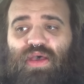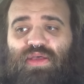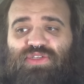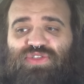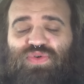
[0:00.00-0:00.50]

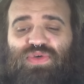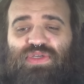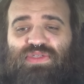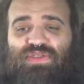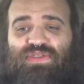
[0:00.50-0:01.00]

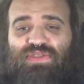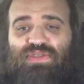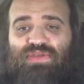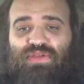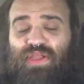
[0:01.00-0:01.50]

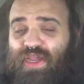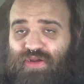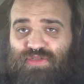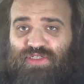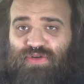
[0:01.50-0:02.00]
Zoids
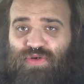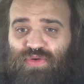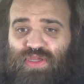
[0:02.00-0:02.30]
Liger Zero